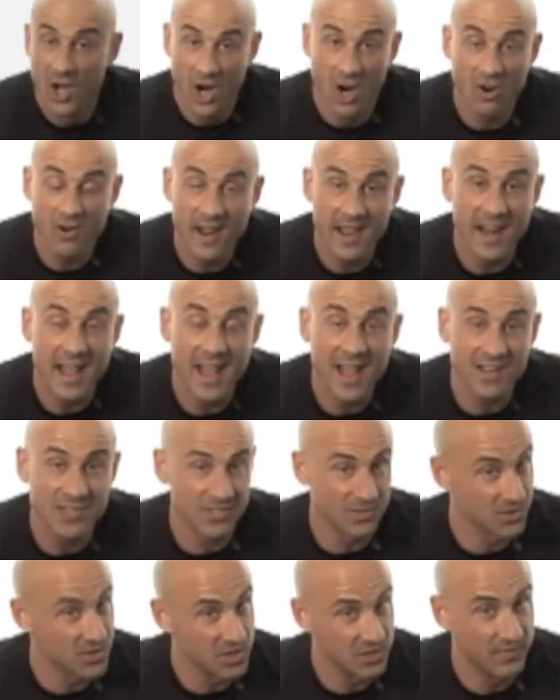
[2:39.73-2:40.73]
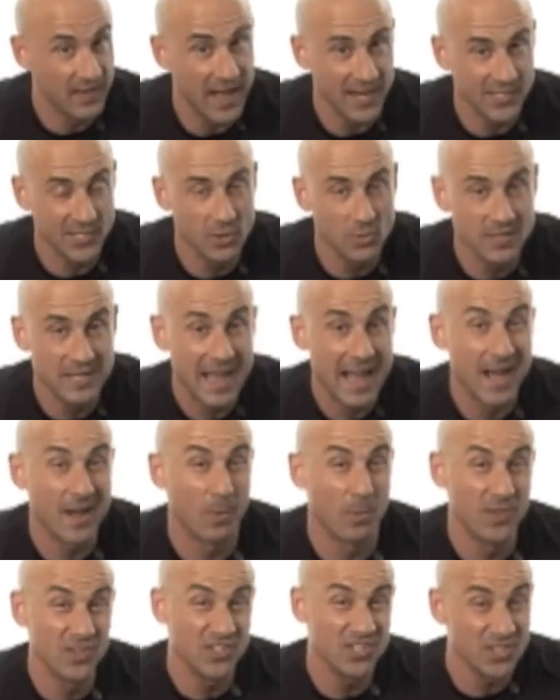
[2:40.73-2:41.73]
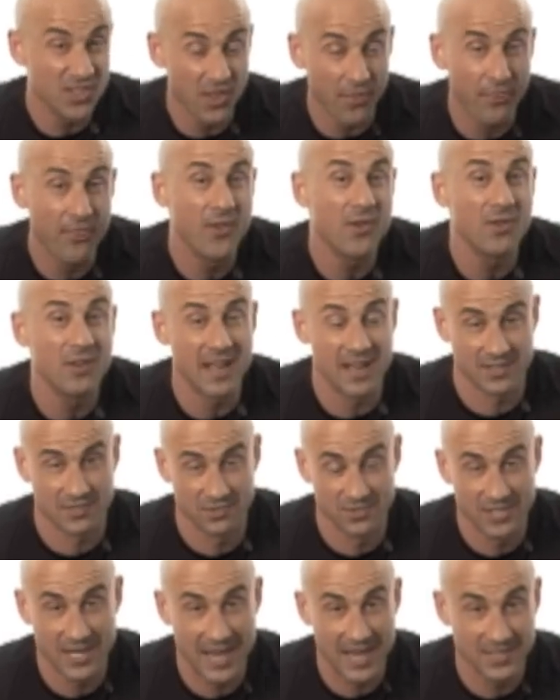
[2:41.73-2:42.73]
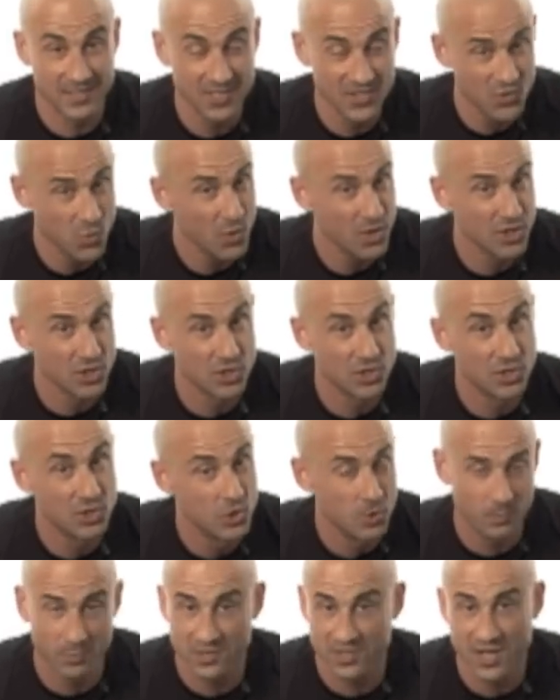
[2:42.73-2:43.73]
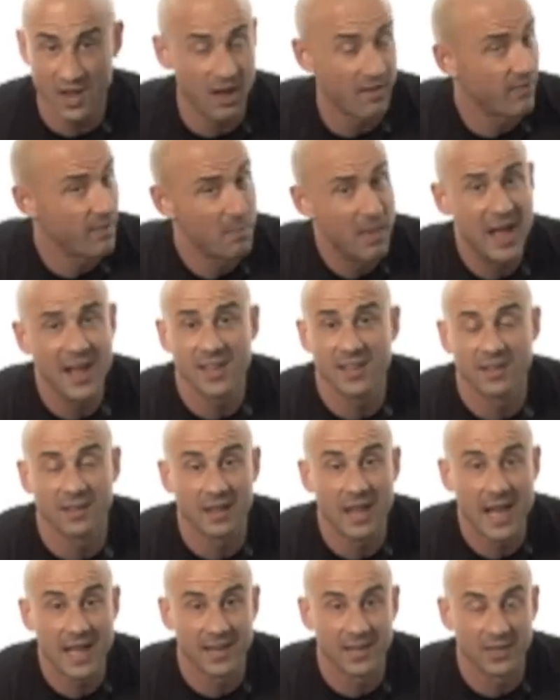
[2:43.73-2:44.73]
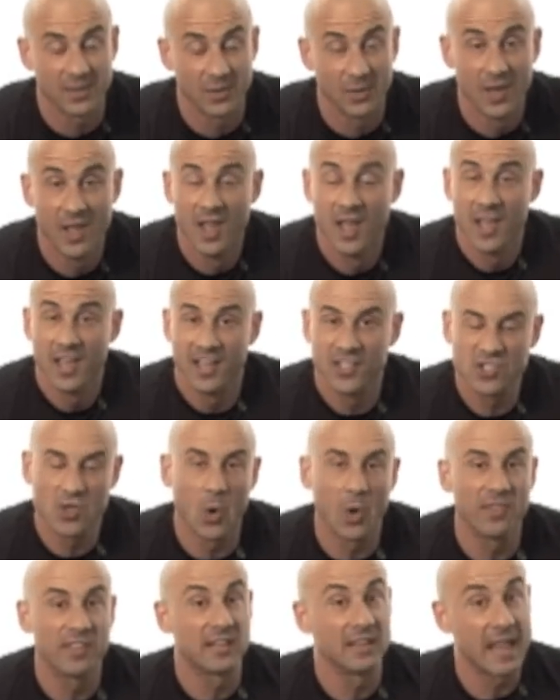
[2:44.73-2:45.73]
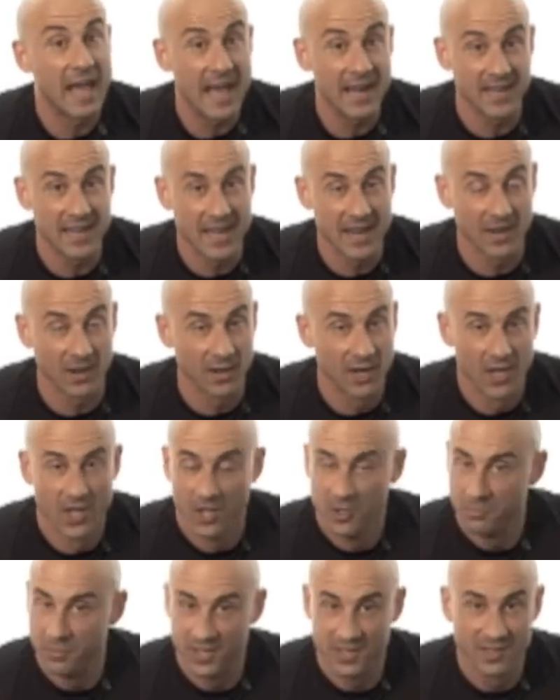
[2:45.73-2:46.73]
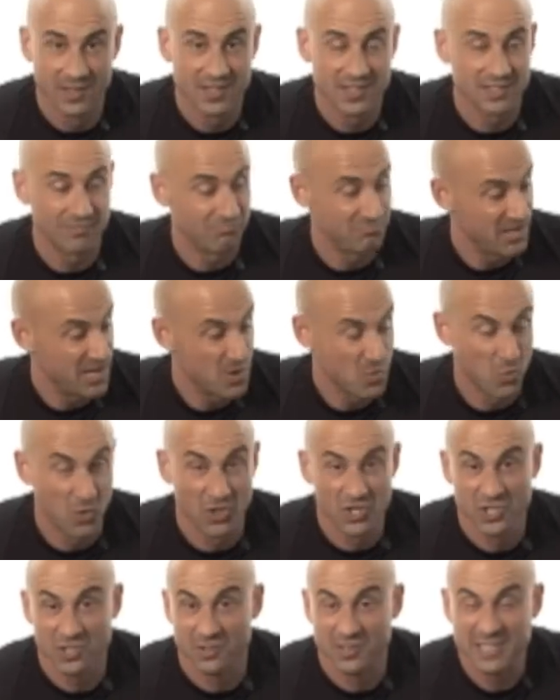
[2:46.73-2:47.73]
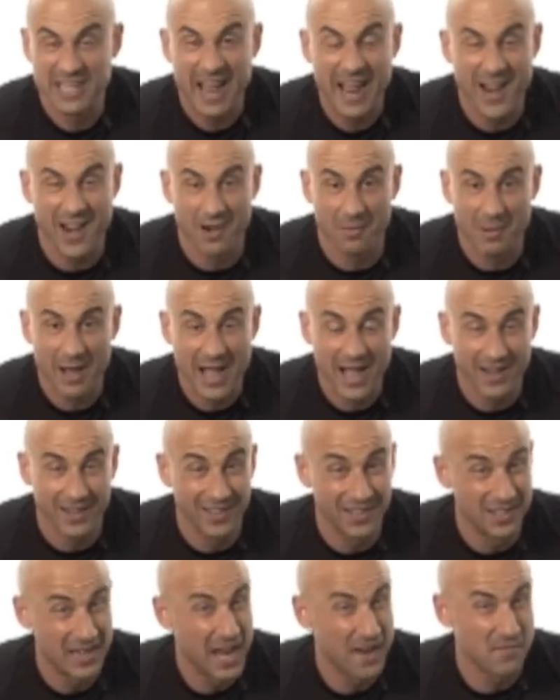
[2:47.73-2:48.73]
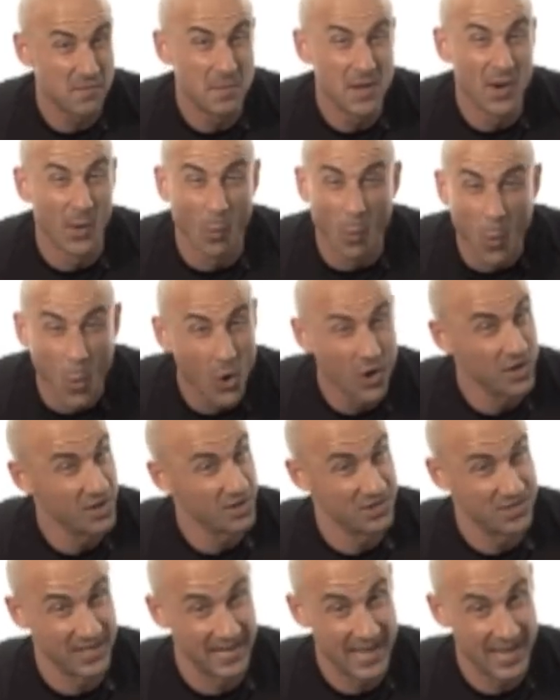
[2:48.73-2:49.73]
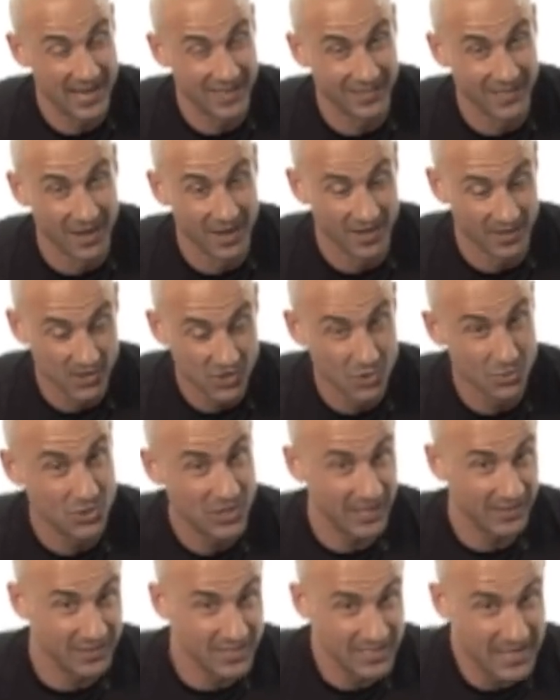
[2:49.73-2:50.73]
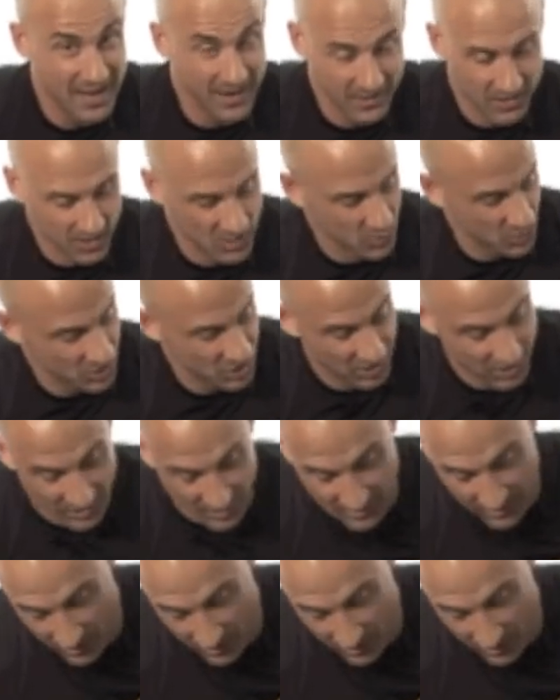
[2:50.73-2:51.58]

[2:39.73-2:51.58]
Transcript: All right, excellent. So you've got two down. This is the third exercise. This one is super tough. I'm not gonna lie to you. It's called the gladiator because it works your entire body and you have to be a warrior to get it done. So check this out. Here's what you're going